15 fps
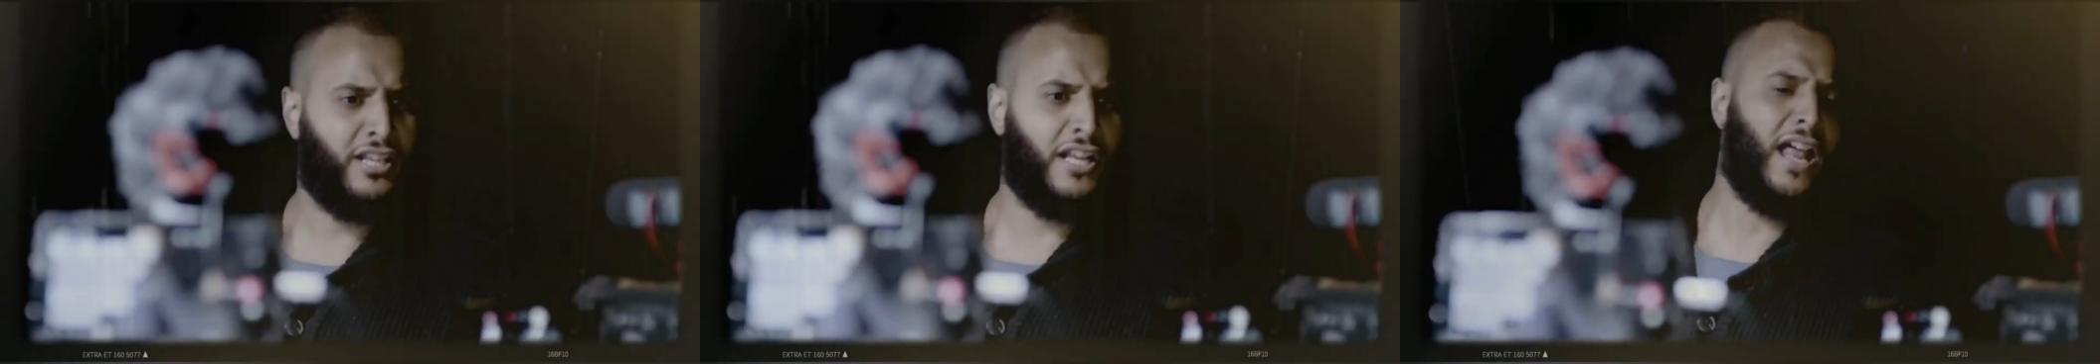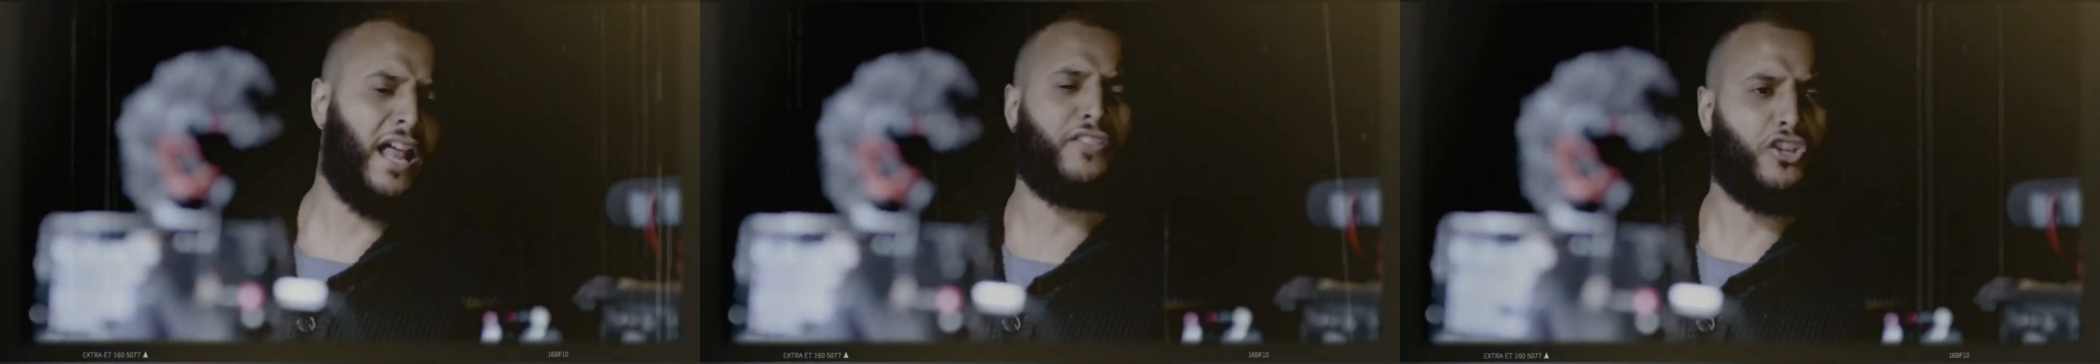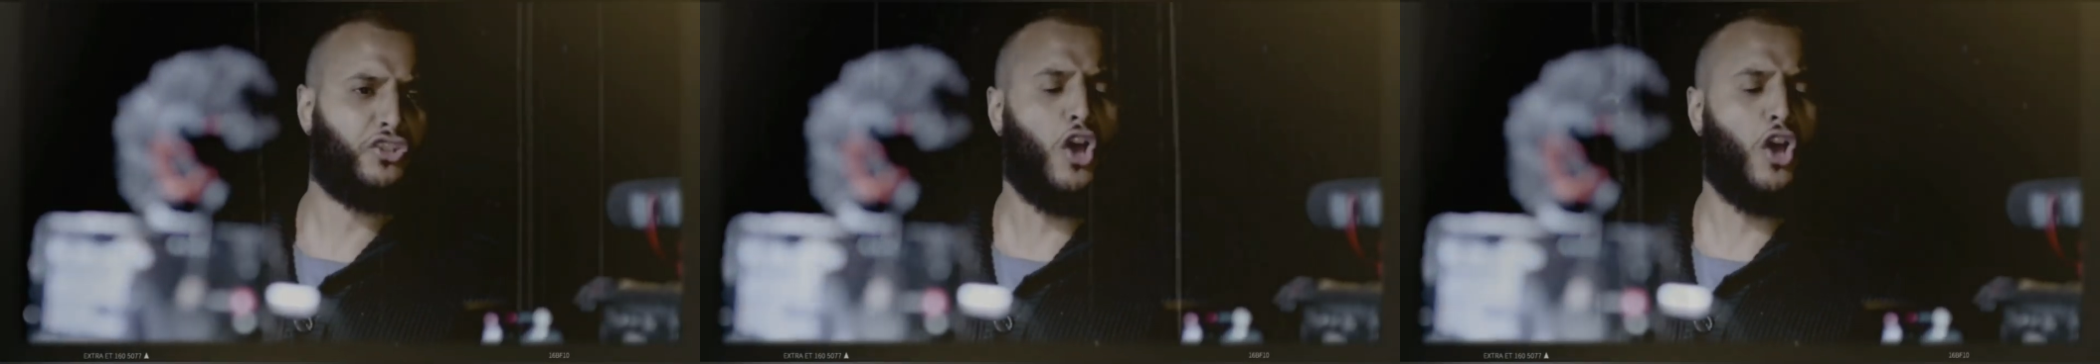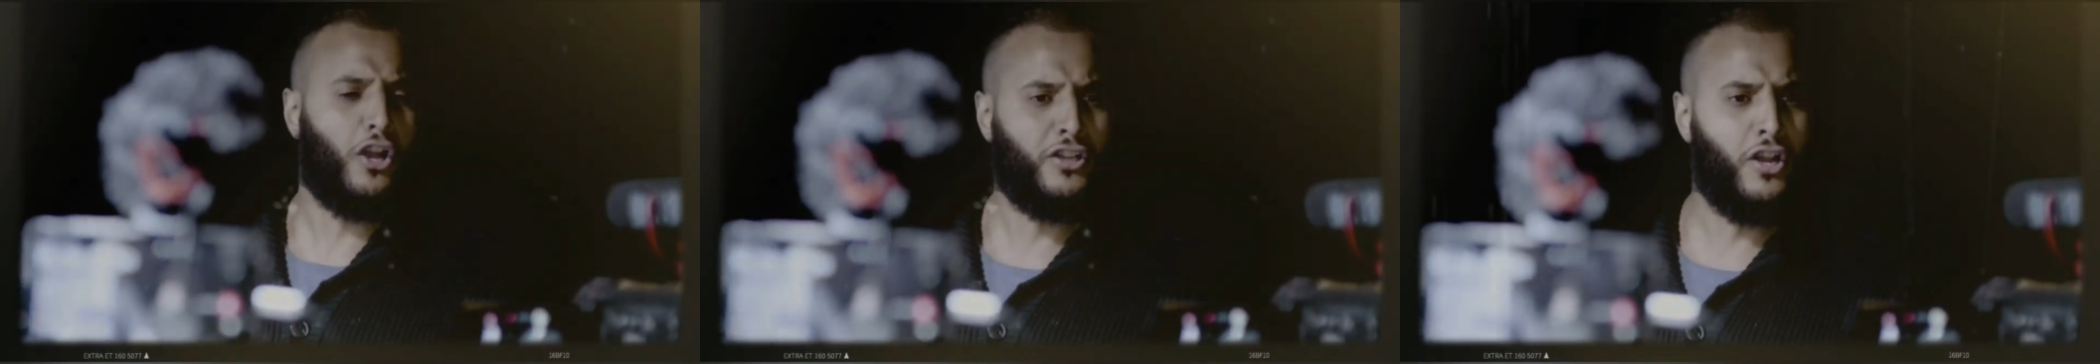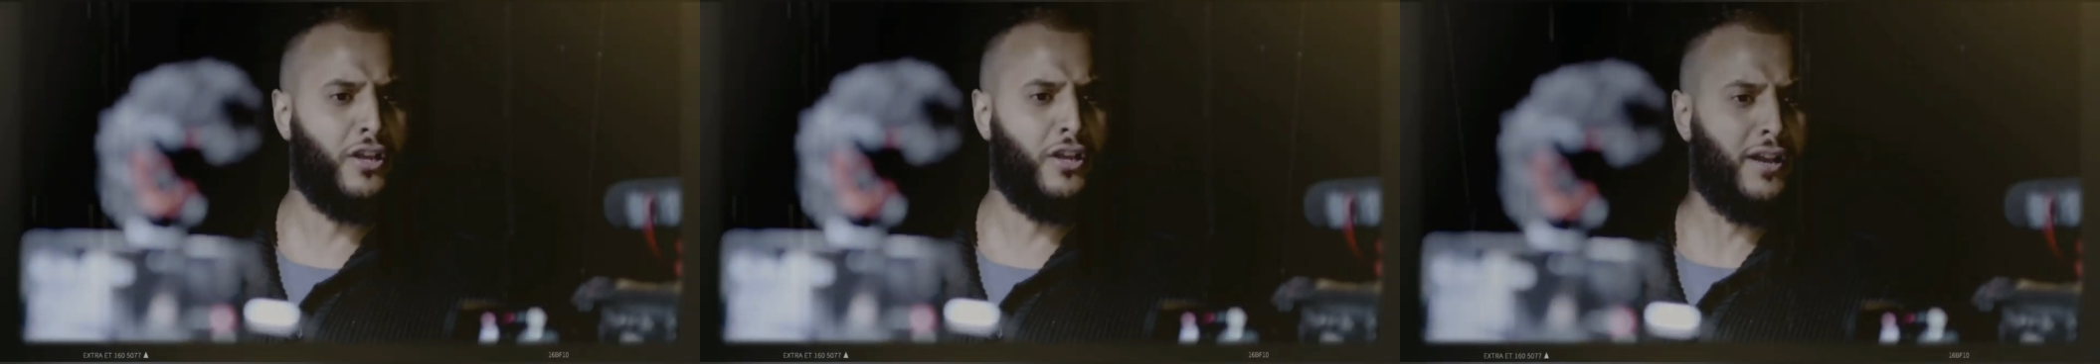Leather sock,
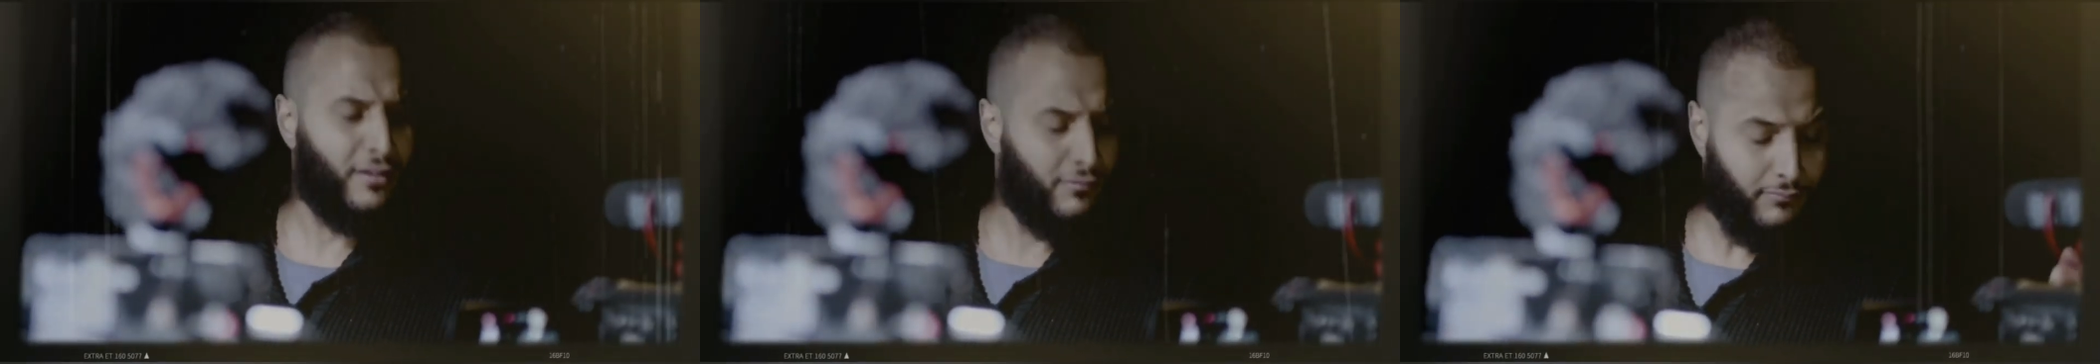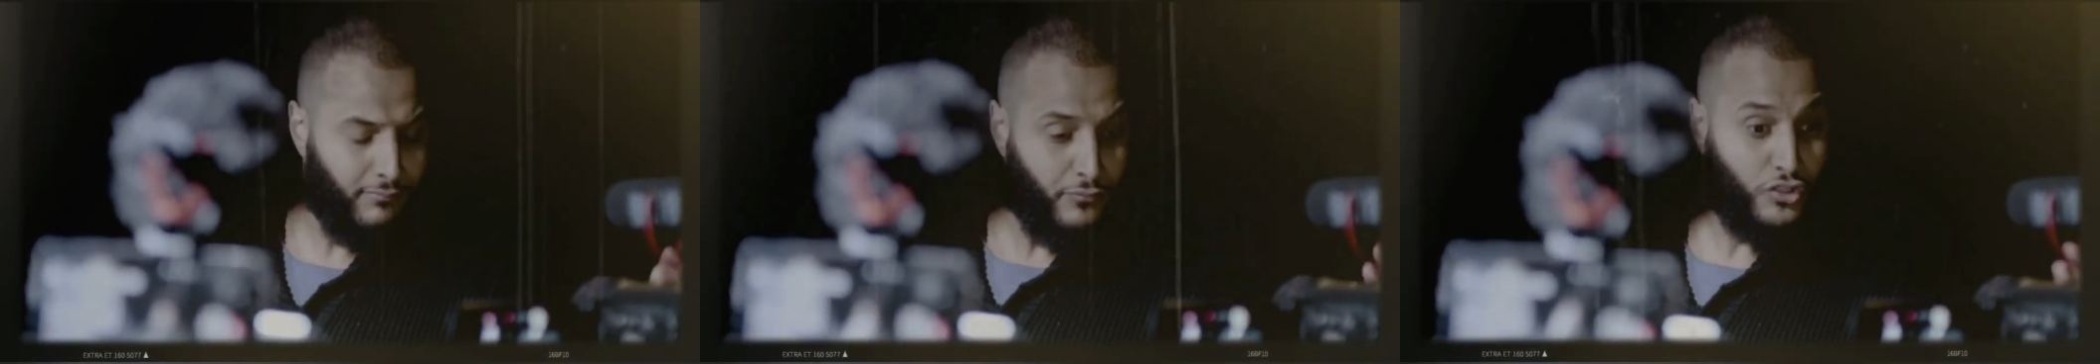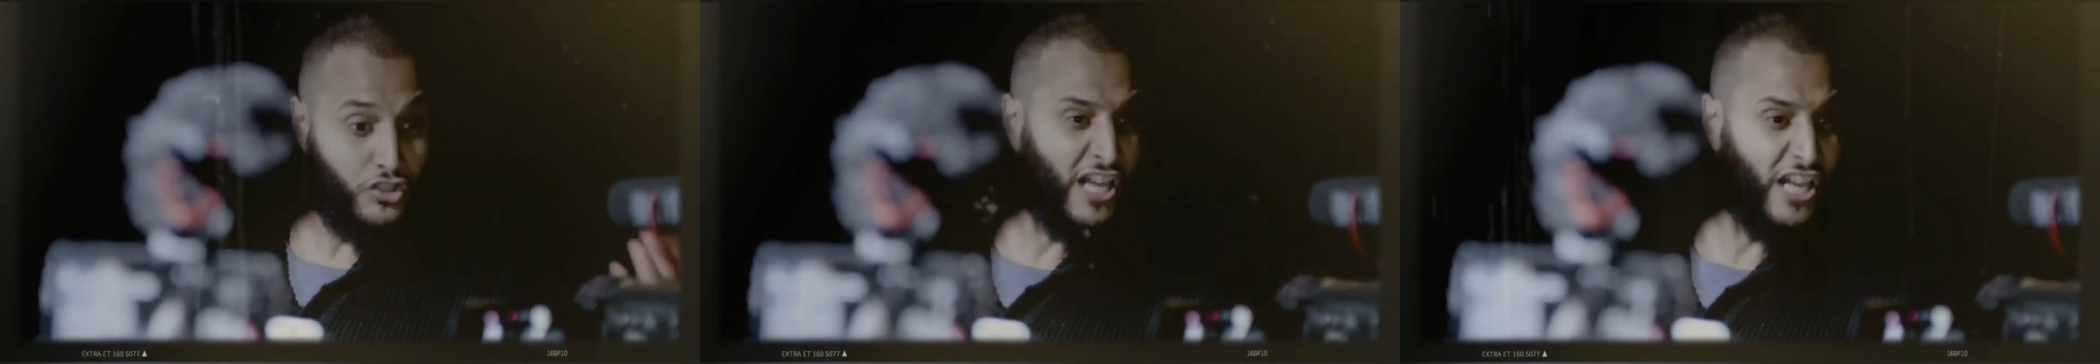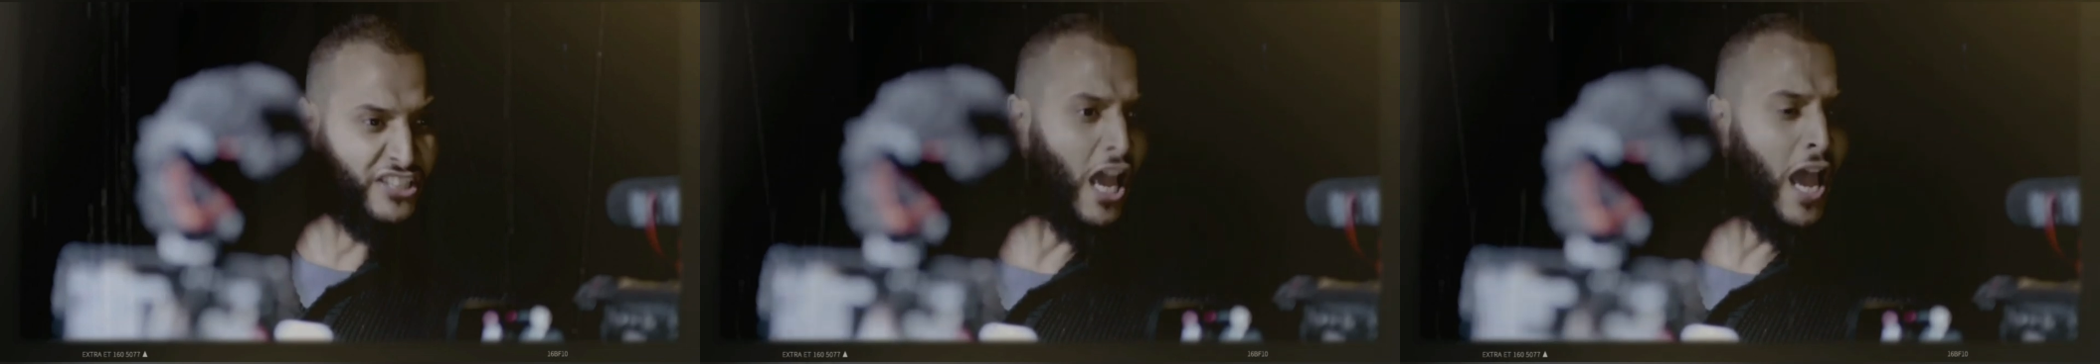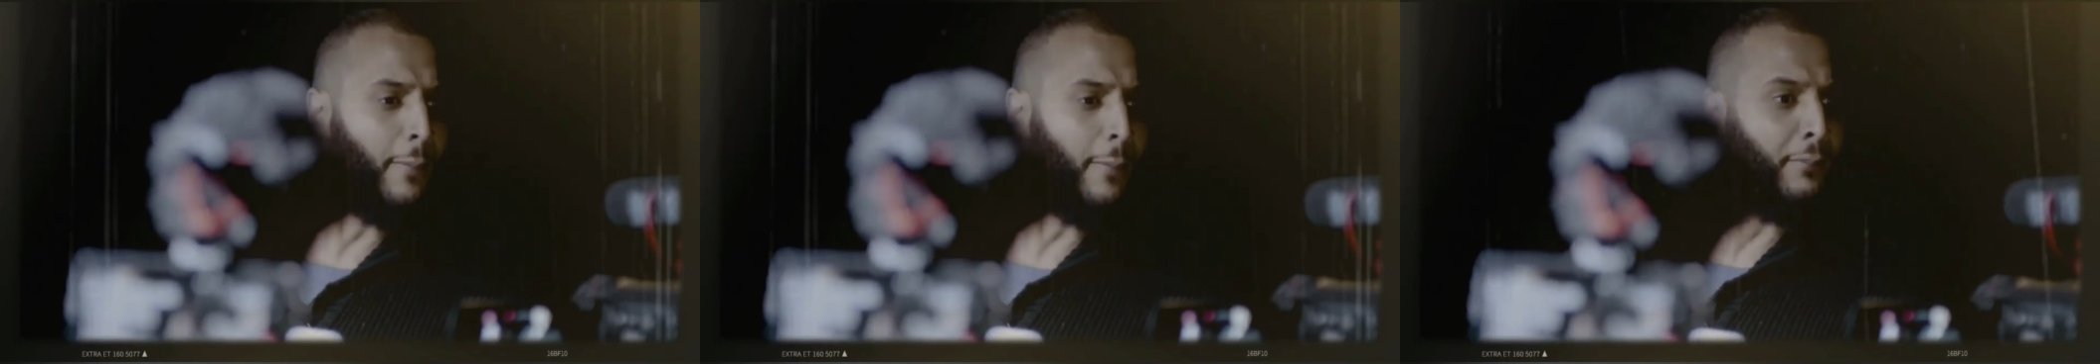you know, shut
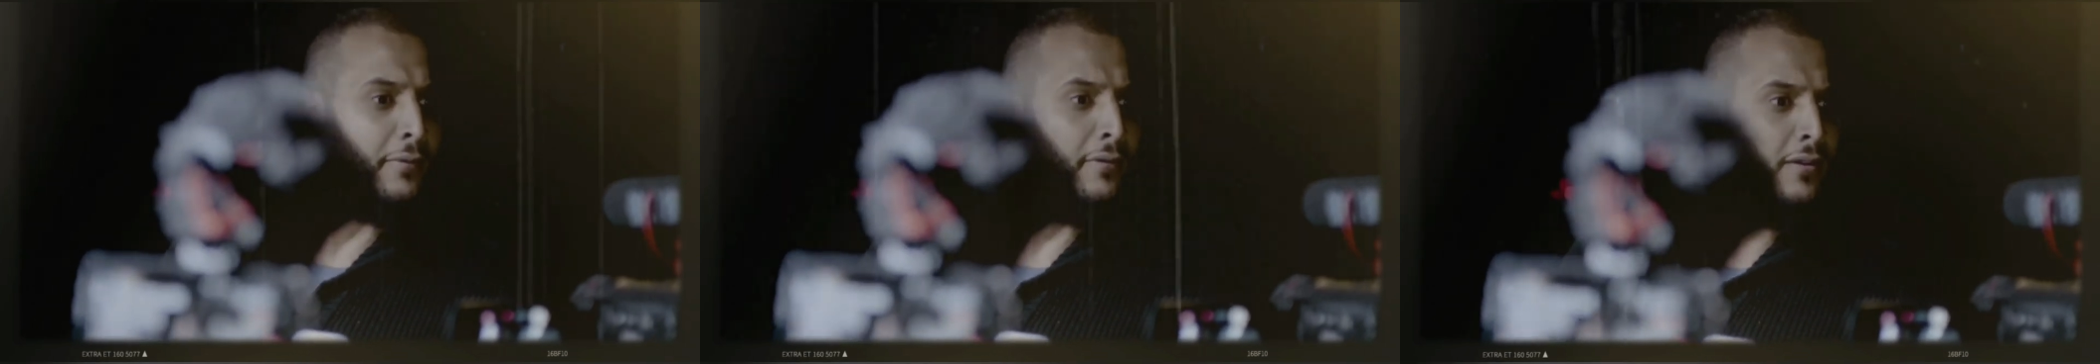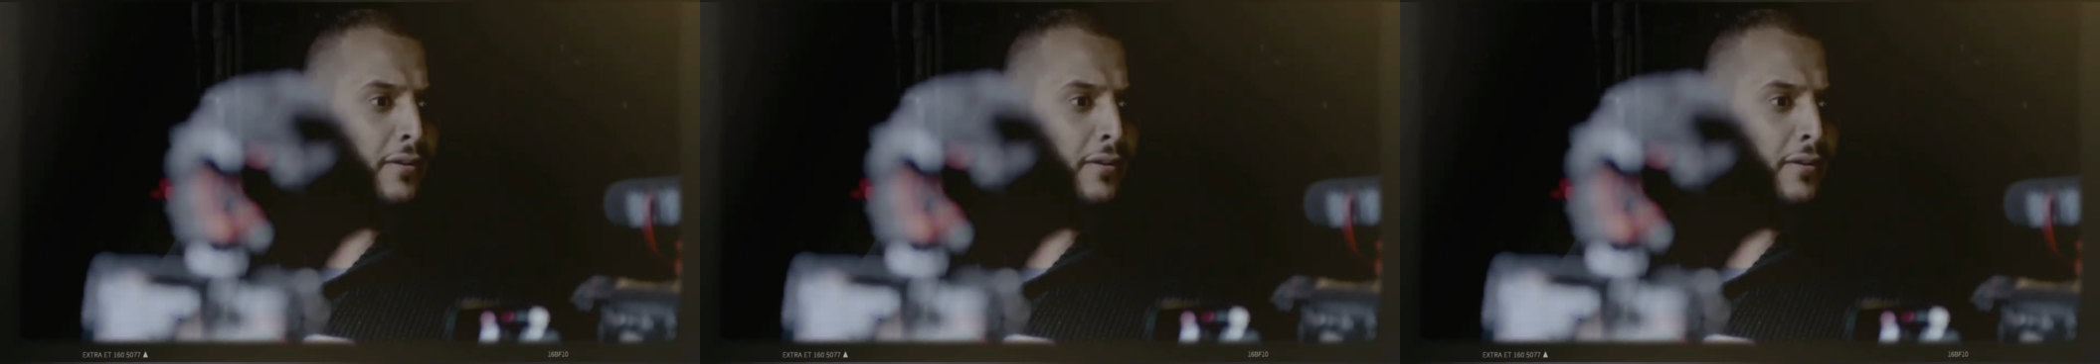up.